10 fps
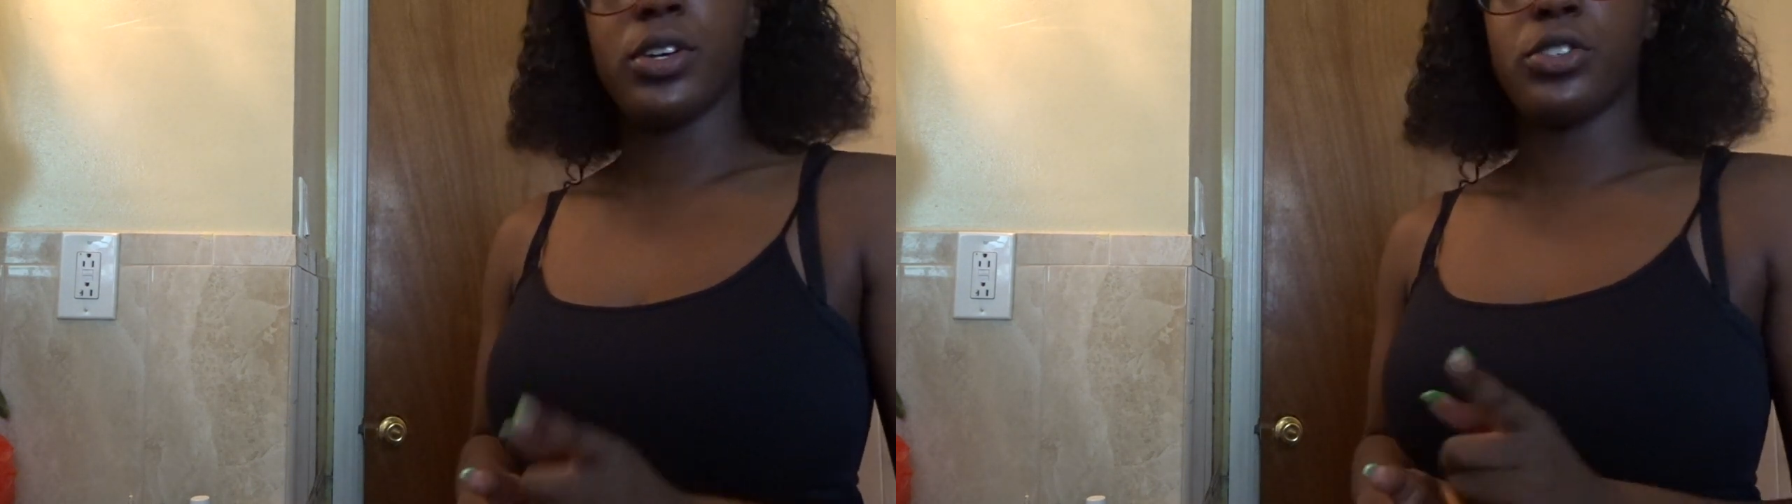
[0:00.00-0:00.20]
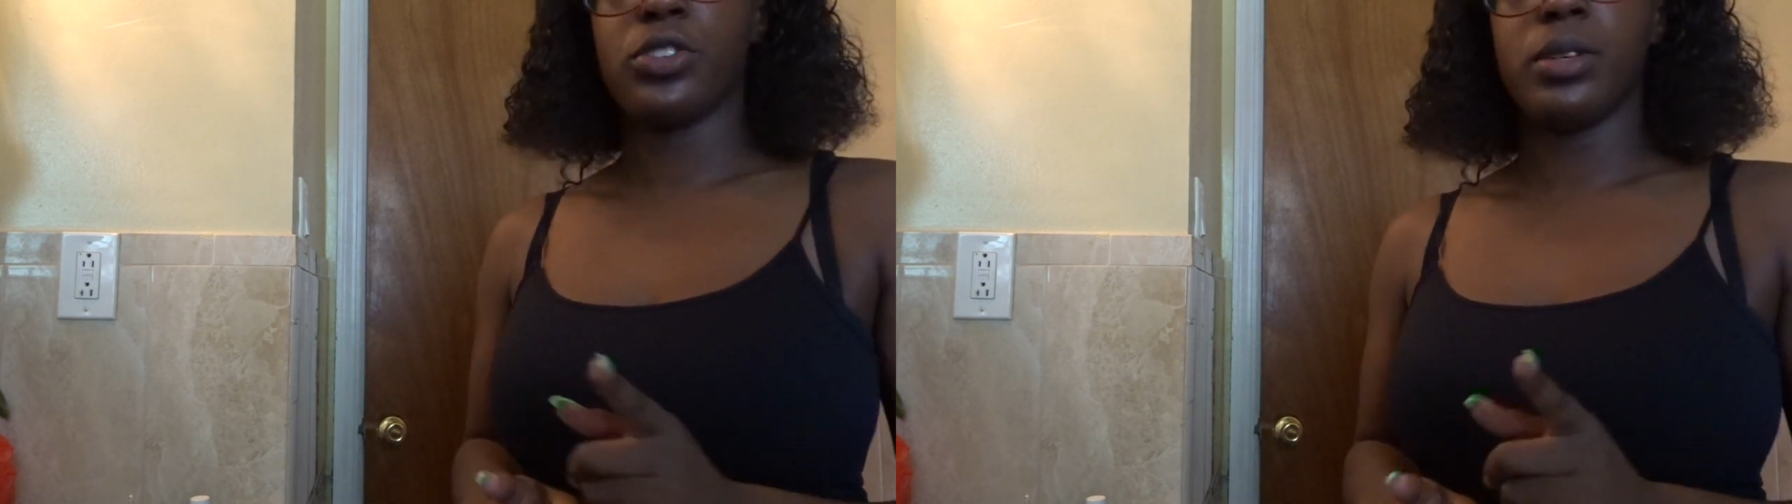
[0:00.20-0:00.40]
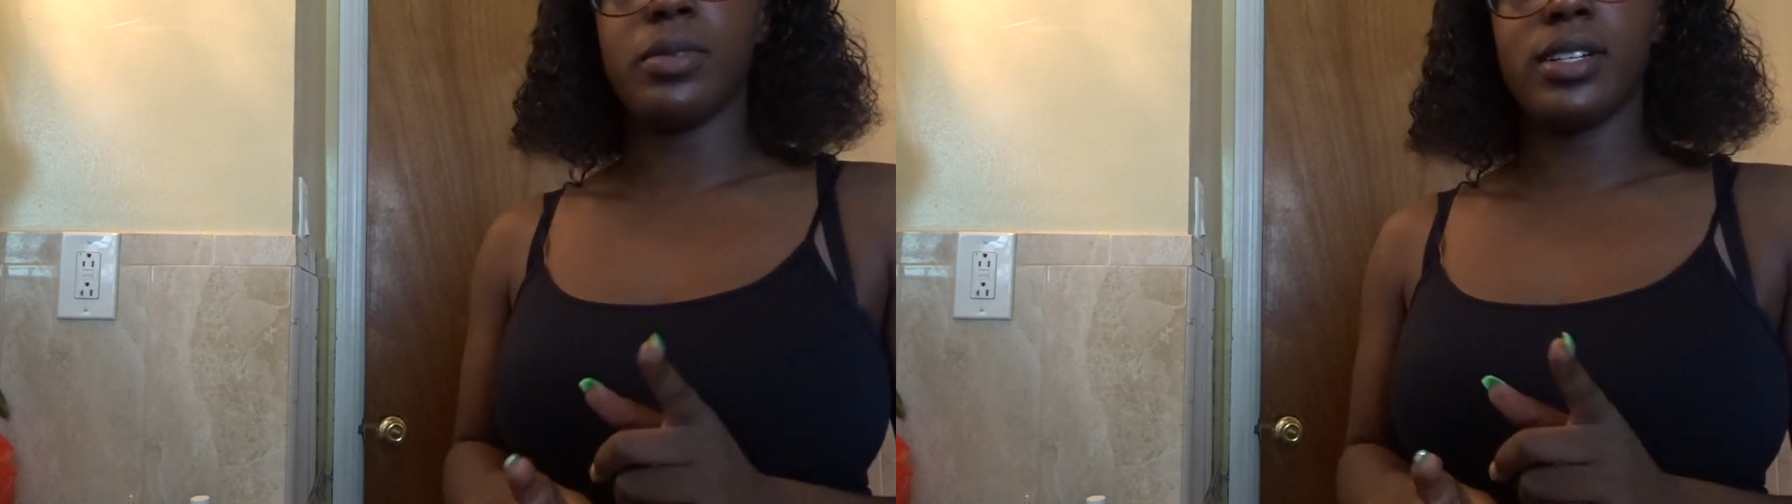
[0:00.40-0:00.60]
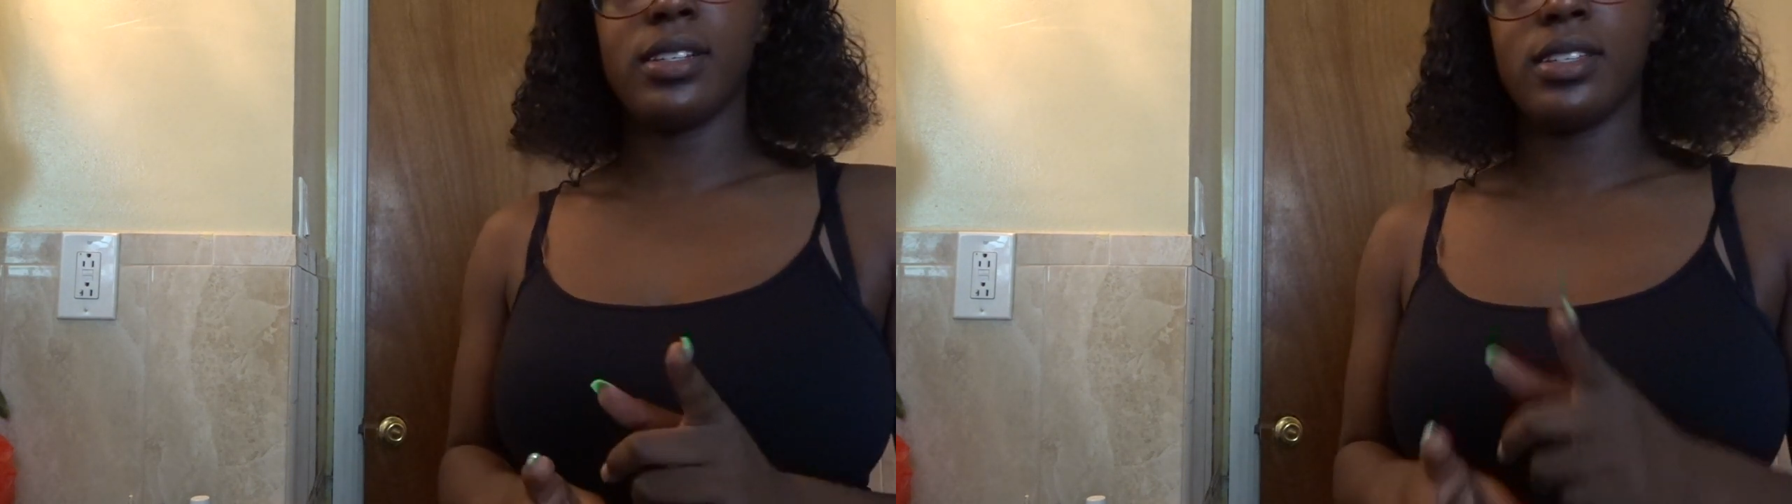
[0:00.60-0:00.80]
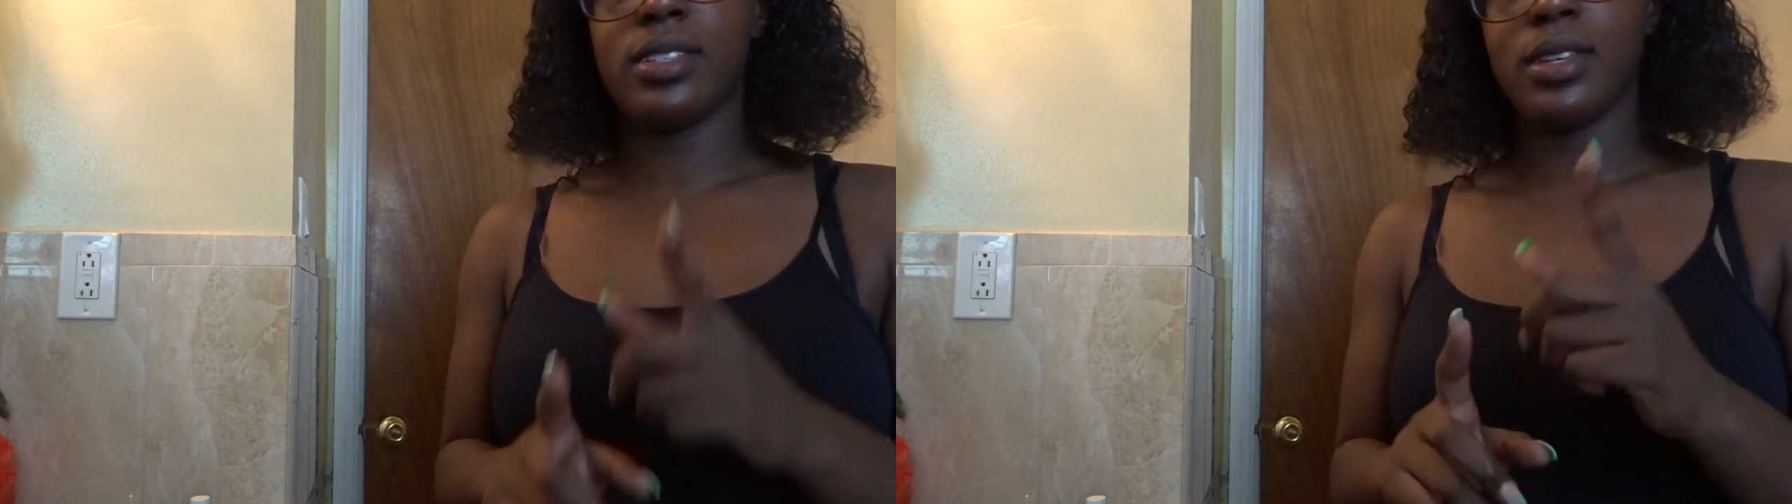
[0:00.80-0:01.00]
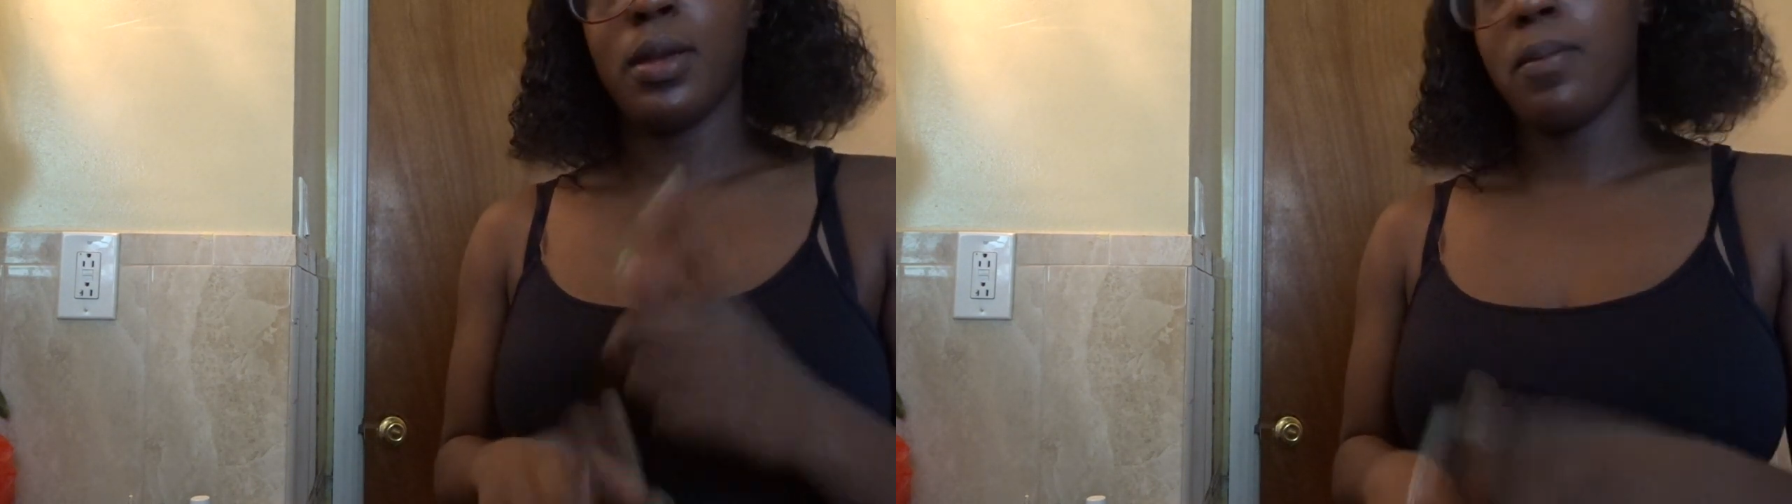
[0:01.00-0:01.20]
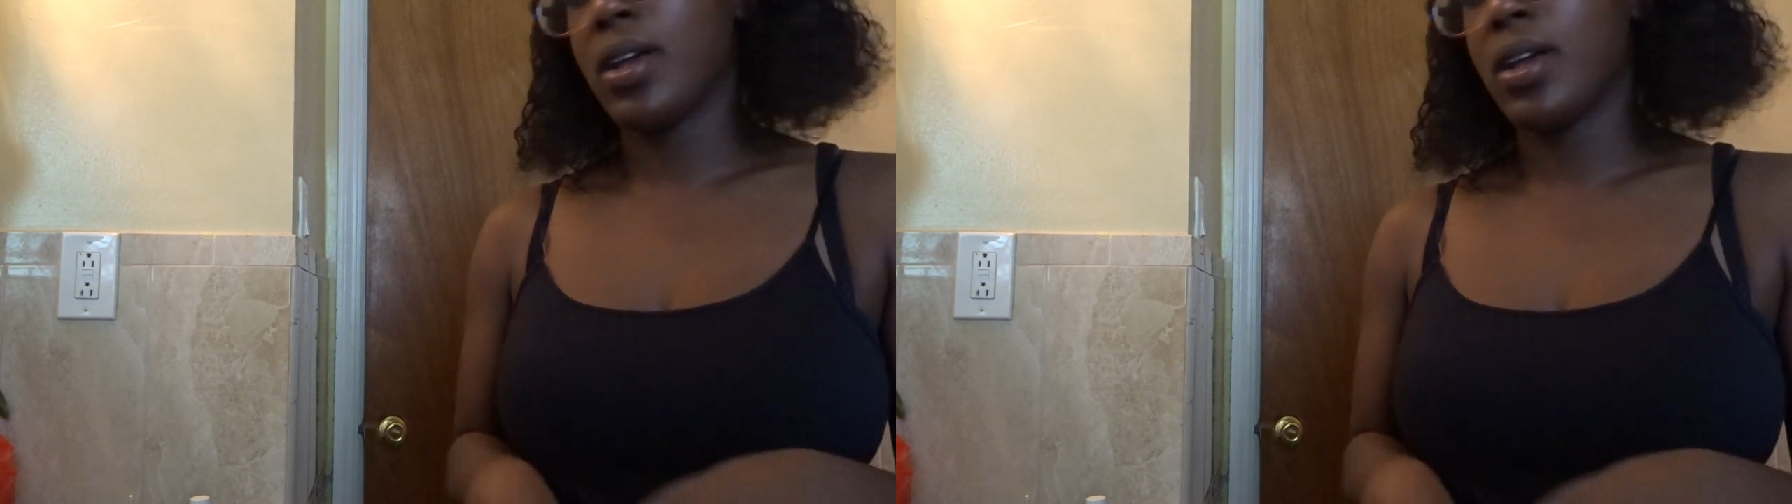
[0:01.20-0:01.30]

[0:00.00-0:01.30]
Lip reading: oil treatments